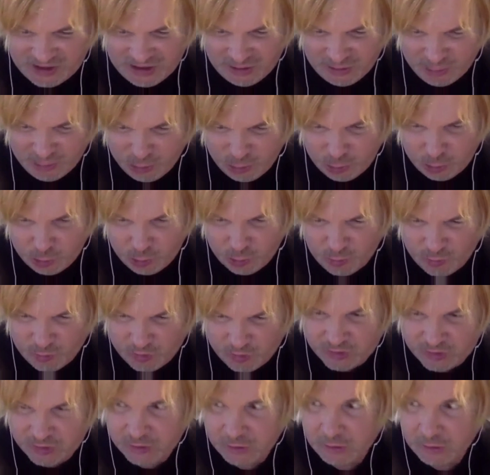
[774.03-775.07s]
can
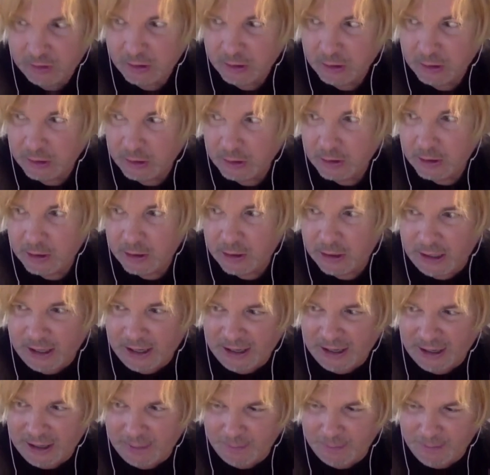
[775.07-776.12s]
lose
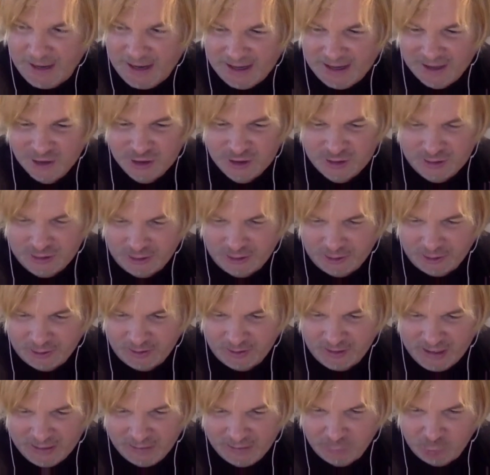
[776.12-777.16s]
a match here
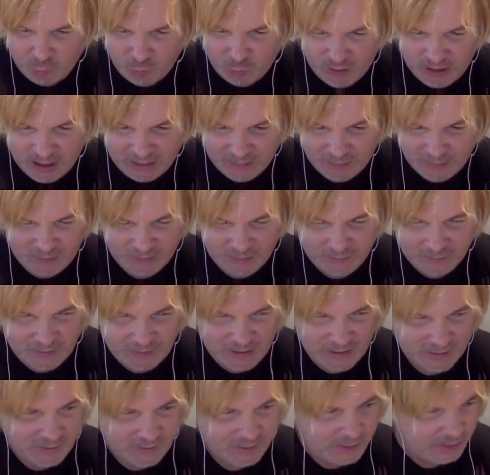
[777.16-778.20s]
and would not be
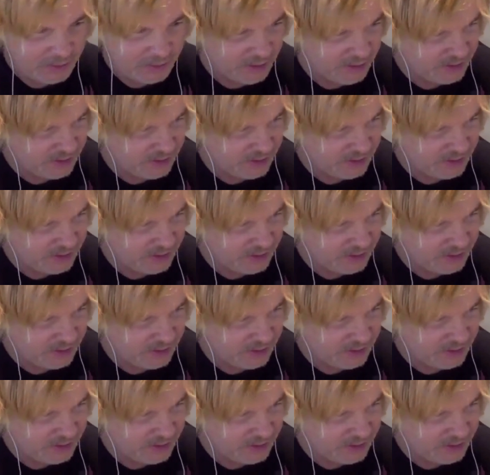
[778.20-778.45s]
affected.